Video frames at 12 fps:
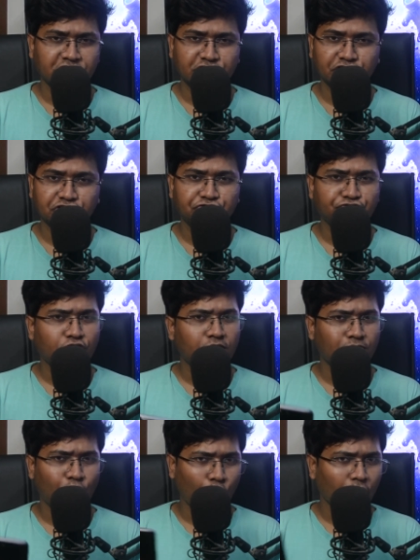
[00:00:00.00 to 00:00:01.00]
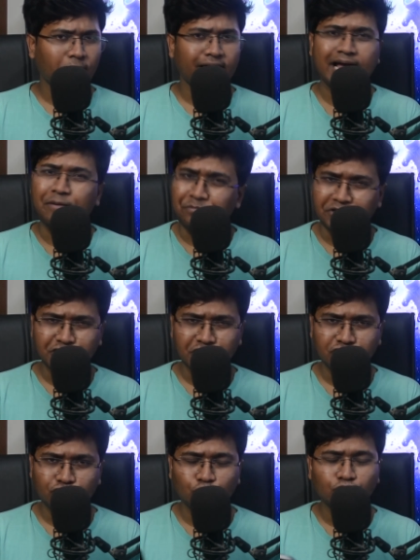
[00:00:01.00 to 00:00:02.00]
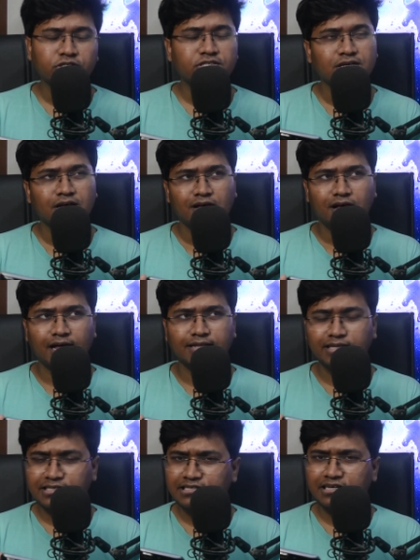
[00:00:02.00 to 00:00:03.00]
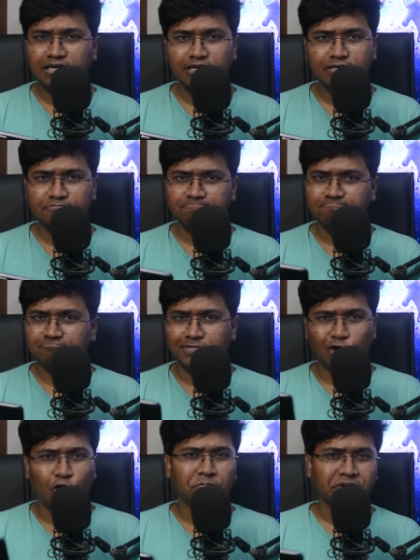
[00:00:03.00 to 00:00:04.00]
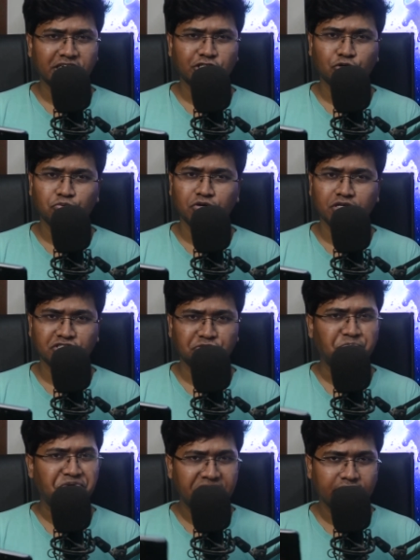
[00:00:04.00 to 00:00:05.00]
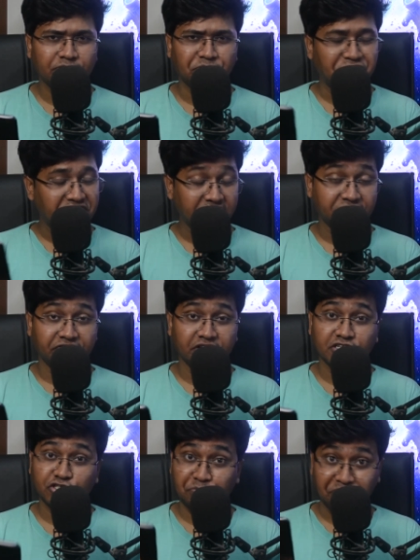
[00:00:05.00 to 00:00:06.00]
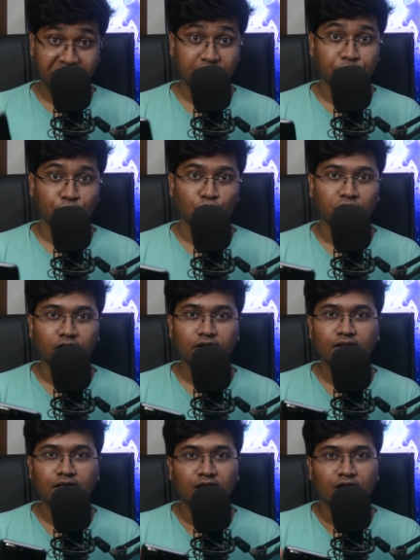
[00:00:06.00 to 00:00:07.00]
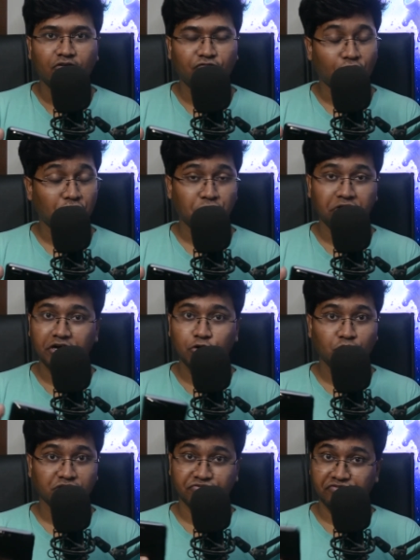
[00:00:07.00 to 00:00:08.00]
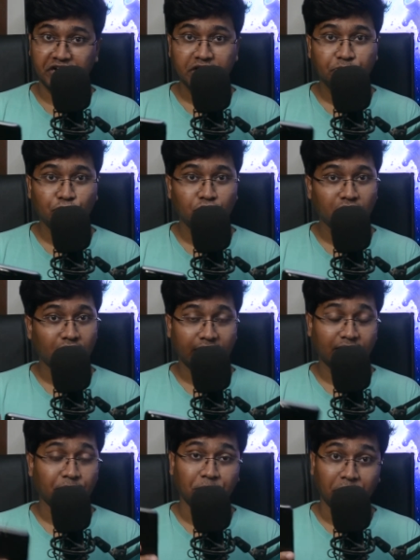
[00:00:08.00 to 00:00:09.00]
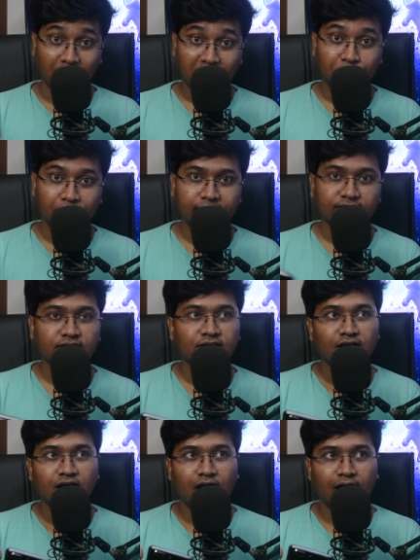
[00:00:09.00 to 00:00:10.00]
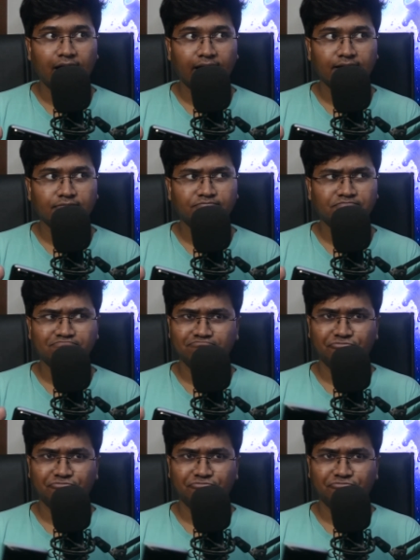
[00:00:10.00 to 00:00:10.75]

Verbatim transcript: rejections from all my ambitious schools and this year the competition was pretty pretty fierce pretty brutal fall 22 was very brutal like a bloodbath and i